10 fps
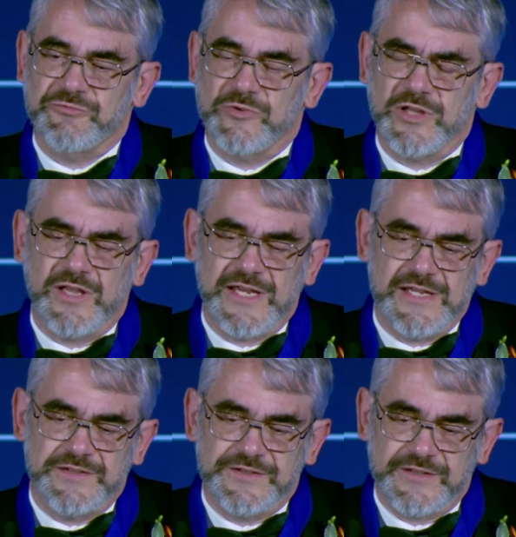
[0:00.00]
really
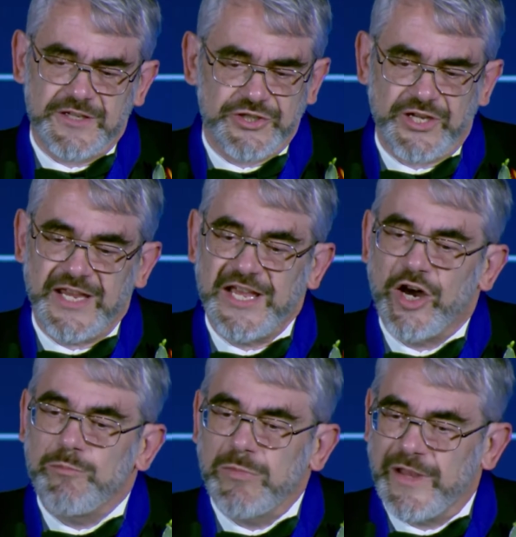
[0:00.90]
such a
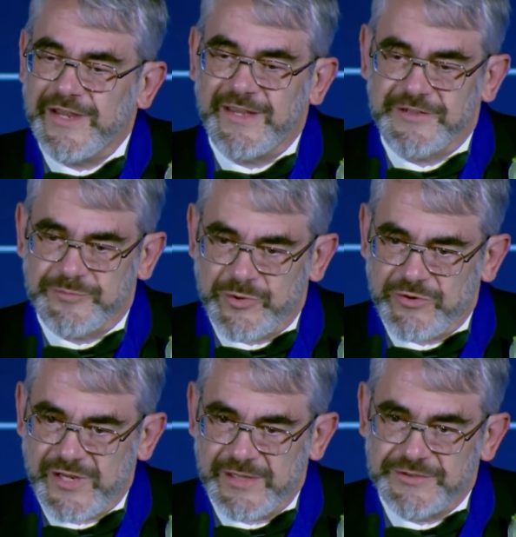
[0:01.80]
humbling
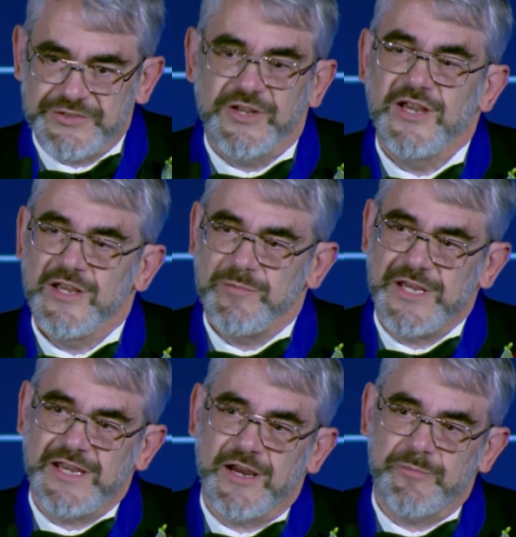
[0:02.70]
experience
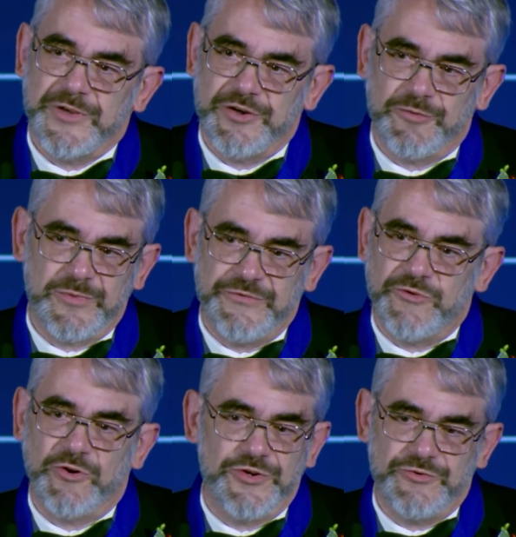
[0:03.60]
being up here
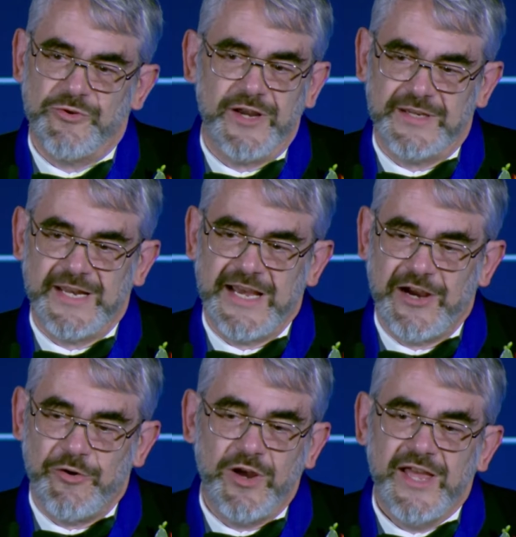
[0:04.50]
before you right
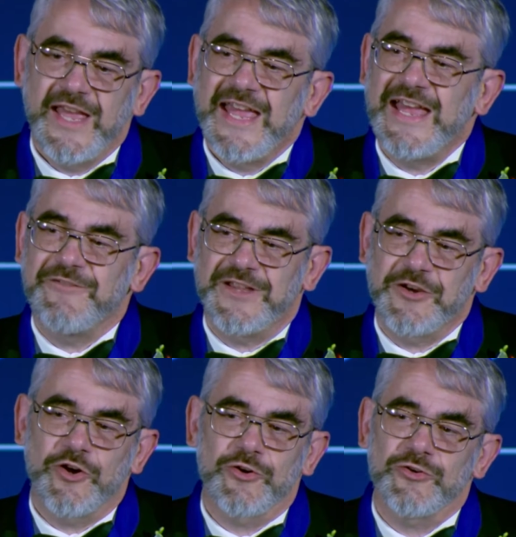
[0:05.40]
now, having
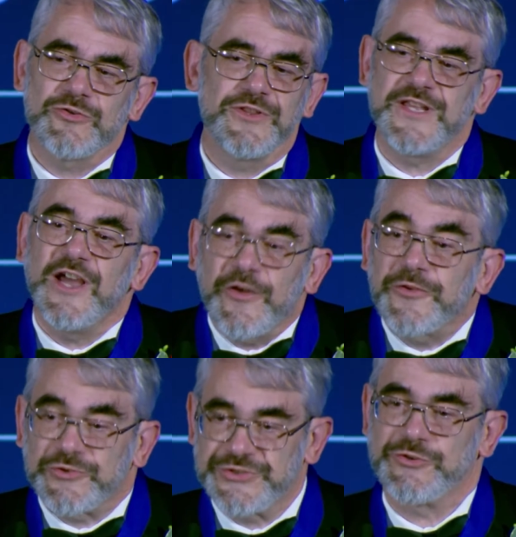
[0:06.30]
heard the
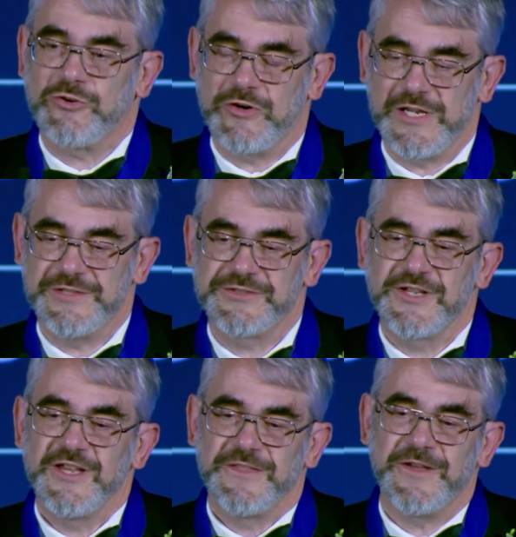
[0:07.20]
other stories
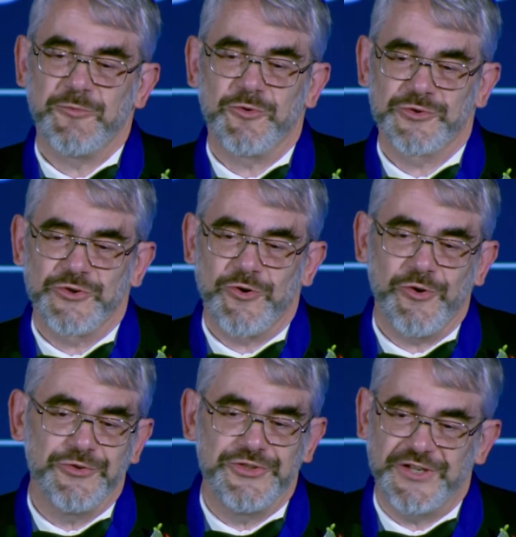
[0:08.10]
that were
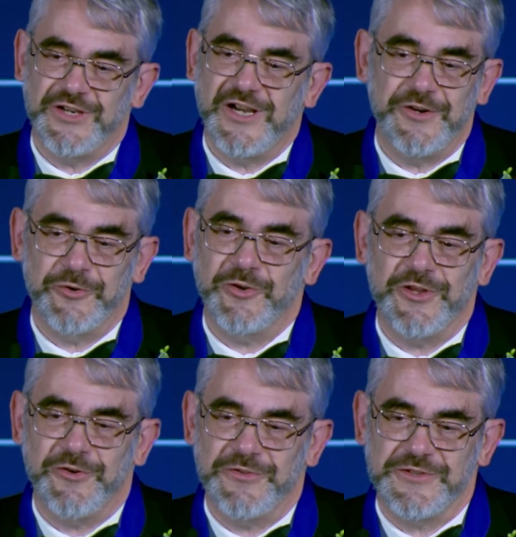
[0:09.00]
told
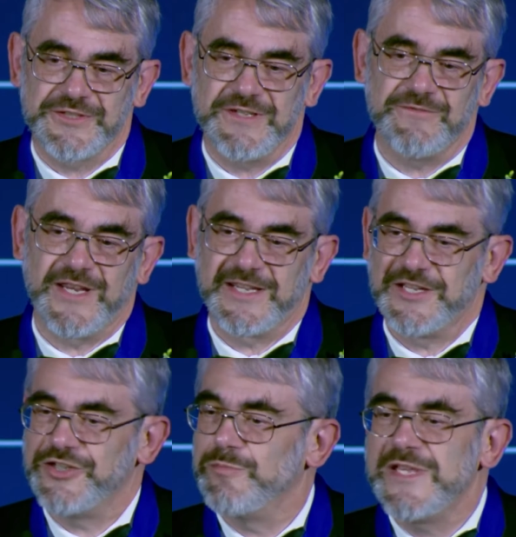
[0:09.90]
earlier this evening,
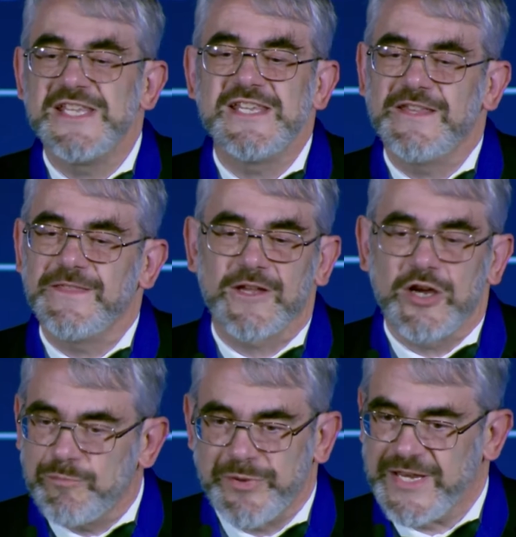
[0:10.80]
and to be in the
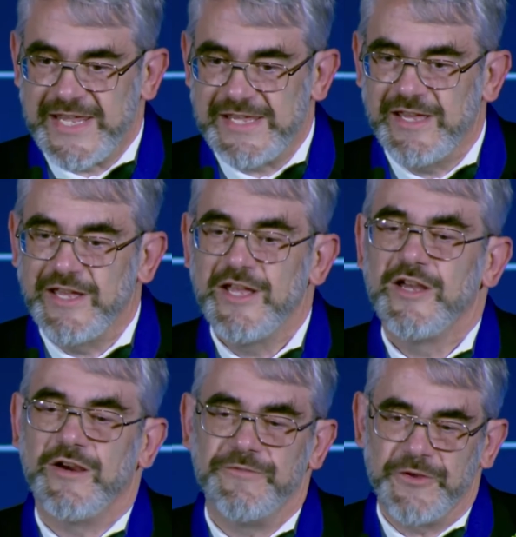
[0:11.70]
company
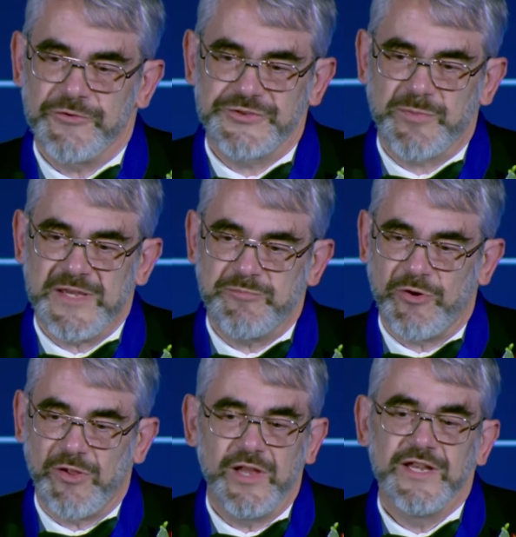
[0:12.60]
of those
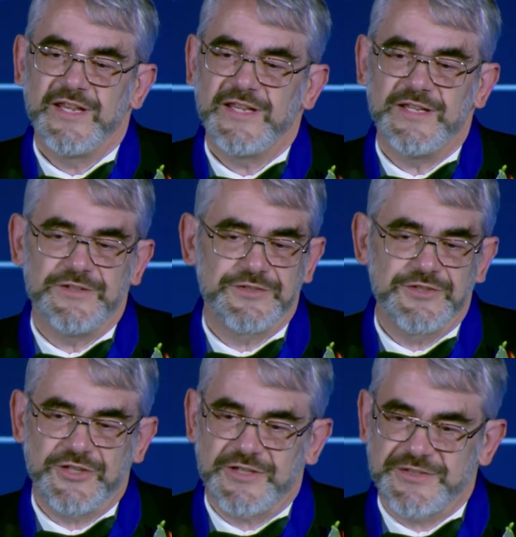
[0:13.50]
people is
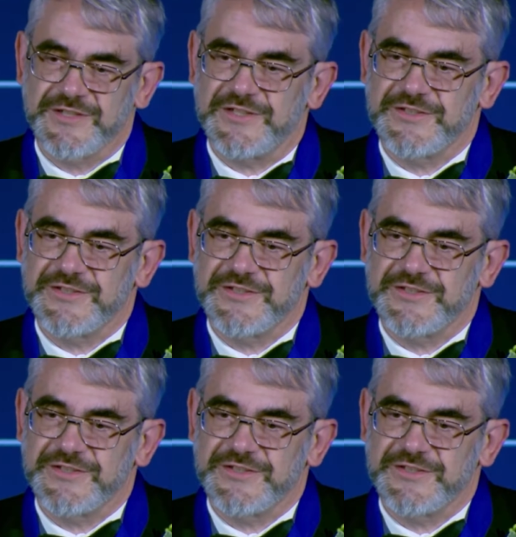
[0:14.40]
just